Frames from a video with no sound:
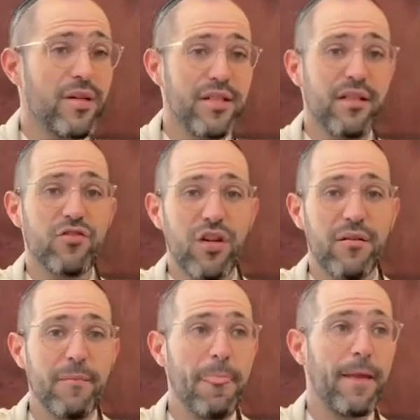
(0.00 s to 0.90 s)
Bezat
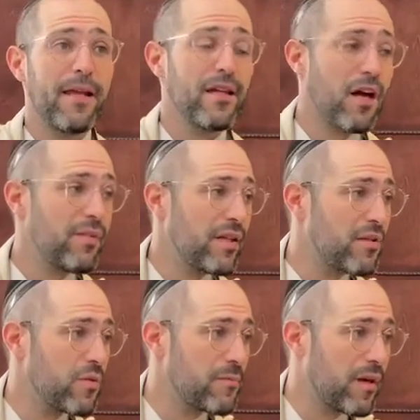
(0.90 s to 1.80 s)
Hashem, in the coming
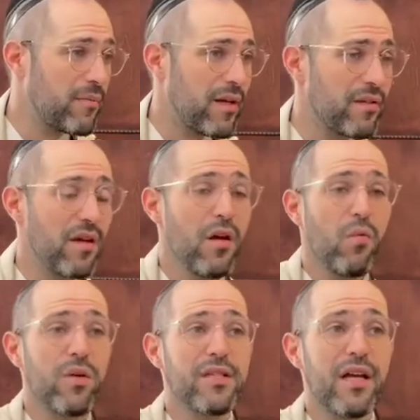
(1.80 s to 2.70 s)
days we'll speak about
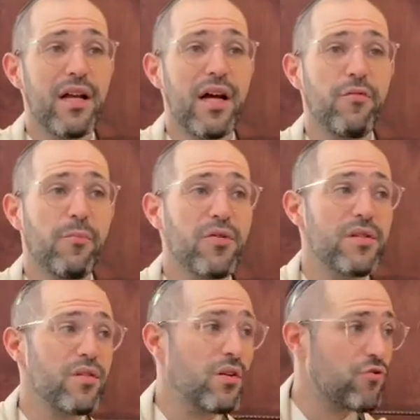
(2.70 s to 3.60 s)
what's the halacha if a
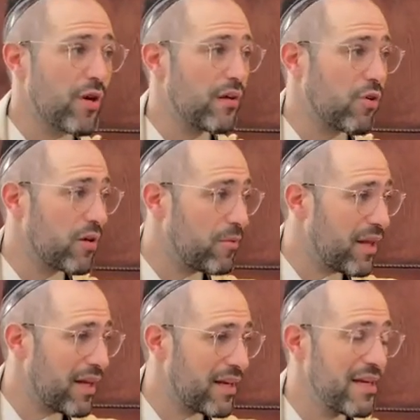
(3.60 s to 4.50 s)
person's on a train or on a
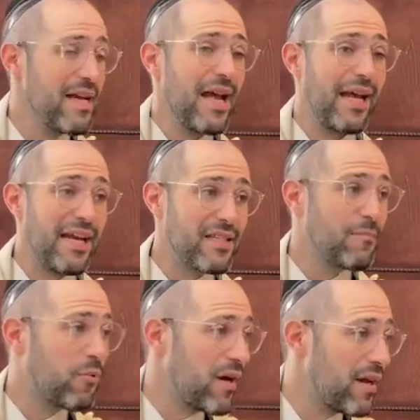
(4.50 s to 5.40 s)
plane and he has to
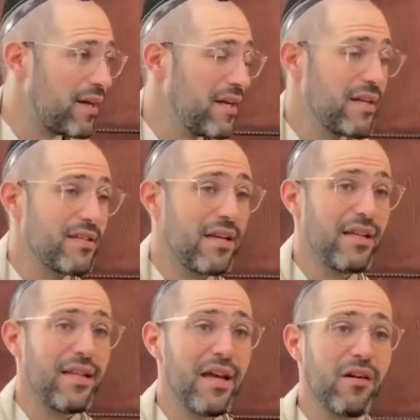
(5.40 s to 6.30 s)
pray
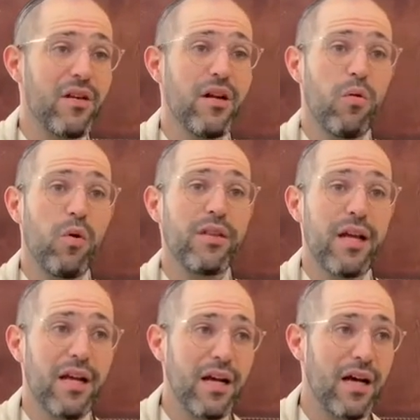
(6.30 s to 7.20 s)
sitting down, what the
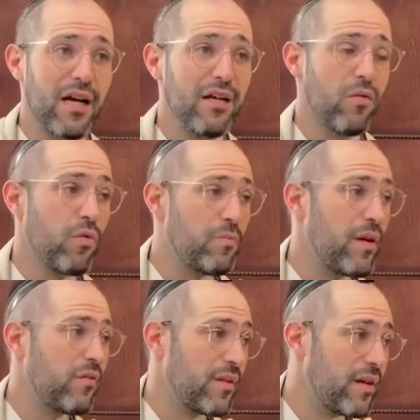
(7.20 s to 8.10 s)
halacha would
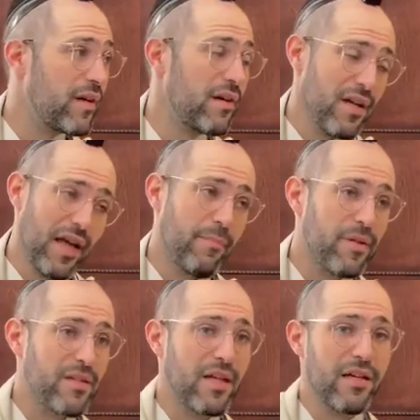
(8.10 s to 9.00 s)
be over there
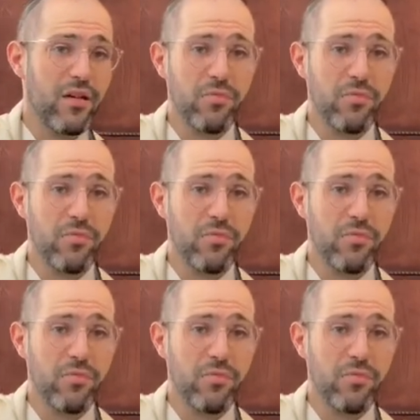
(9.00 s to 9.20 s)
happens a lot.